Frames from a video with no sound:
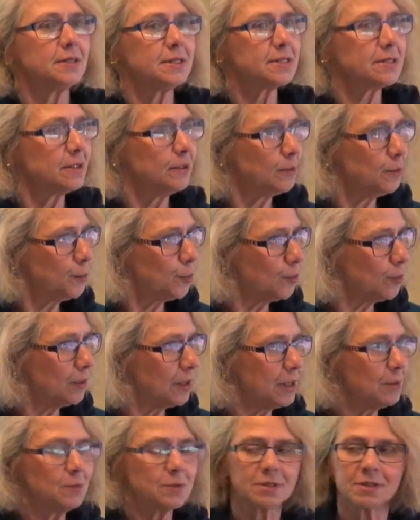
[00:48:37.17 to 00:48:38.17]
This little
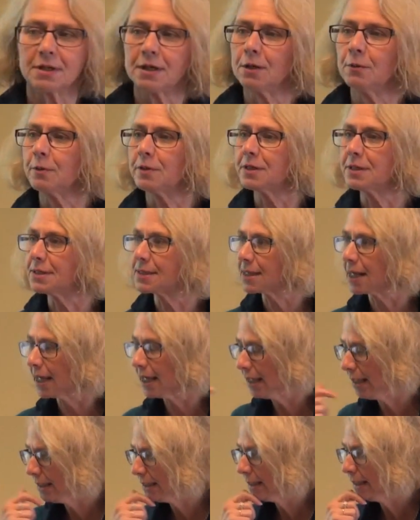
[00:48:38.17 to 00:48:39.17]
boy was there with his
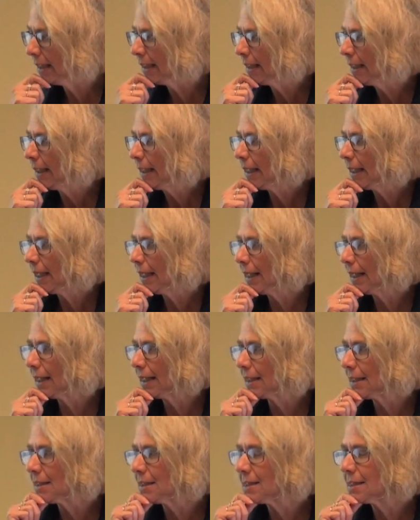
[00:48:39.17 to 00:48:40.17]
dad,
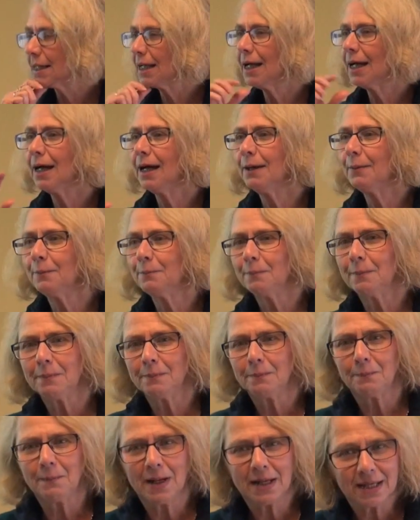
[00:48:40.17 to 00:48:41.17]
and
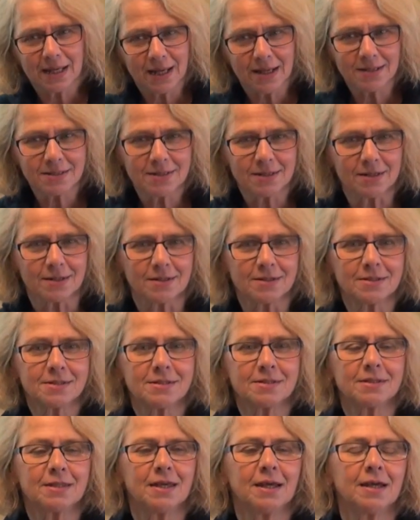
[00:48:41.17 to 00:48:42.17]
my guess
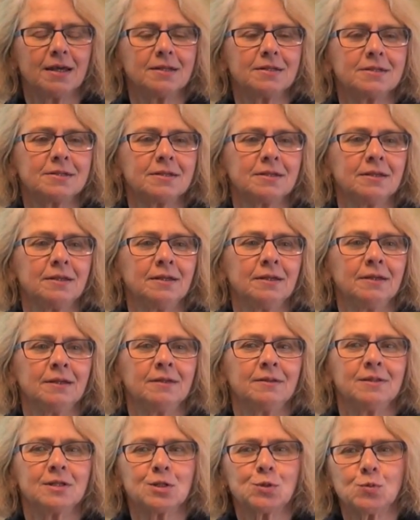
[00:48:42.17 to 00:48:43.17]
is that
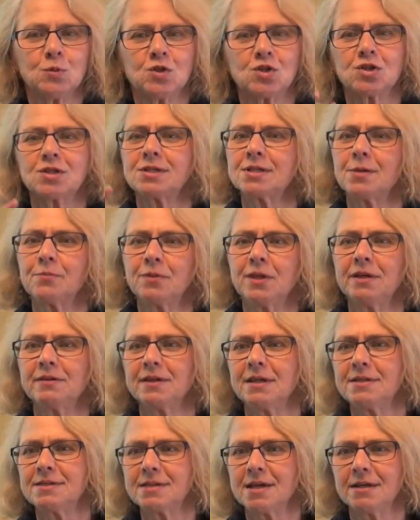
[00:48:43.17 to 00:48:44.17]
this was just something
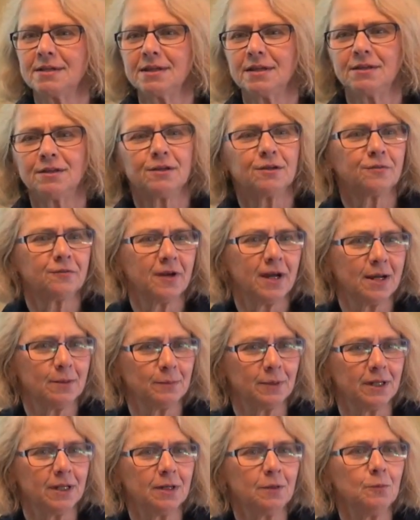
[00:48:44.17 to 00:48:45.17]
they said in their
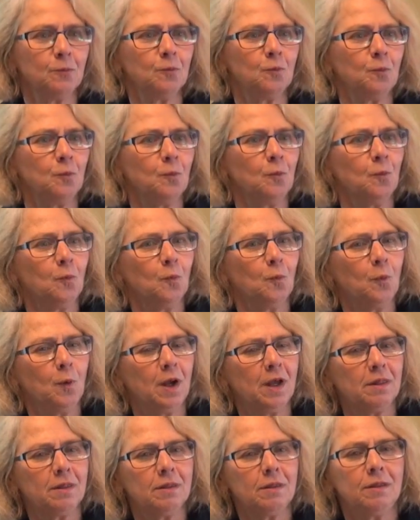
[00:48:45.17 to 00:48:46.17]
family
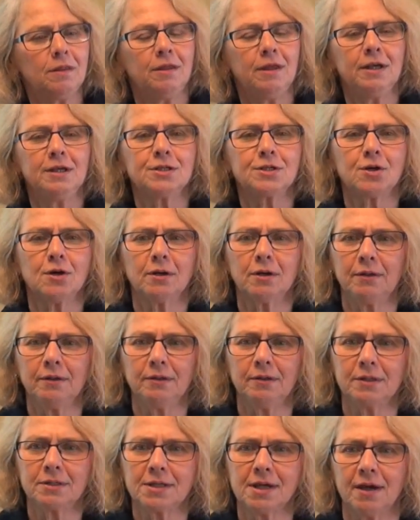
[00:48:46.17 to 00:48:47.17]
when things got a
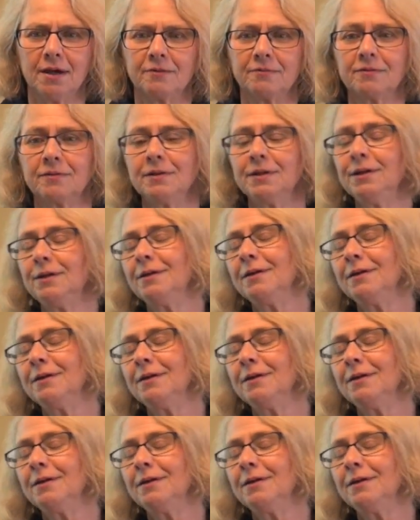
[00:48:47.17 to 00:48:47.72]
little tough.